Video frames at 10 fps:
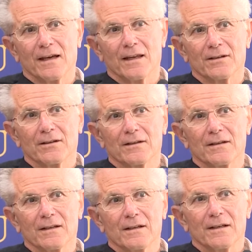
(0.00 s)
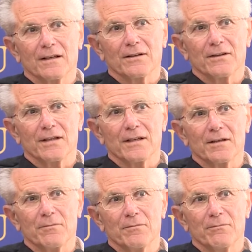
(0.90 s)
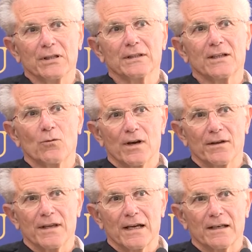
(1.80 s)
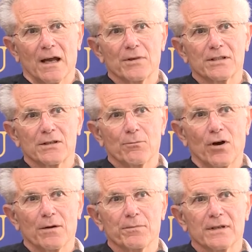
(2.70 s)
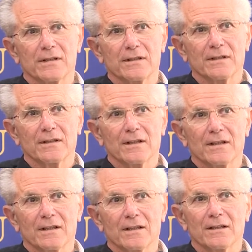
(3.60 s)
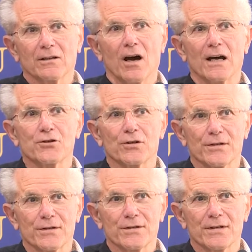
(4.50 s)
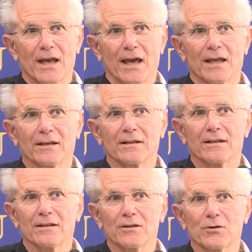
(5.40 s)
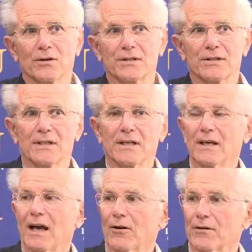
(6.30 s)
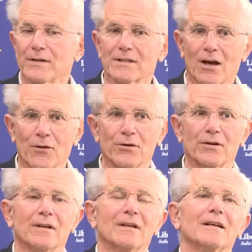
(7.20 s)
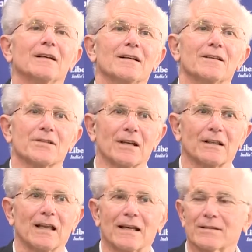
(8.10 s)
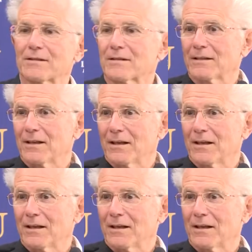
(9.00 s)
and the building where the economics department lodges, and you can see out of his other sunglass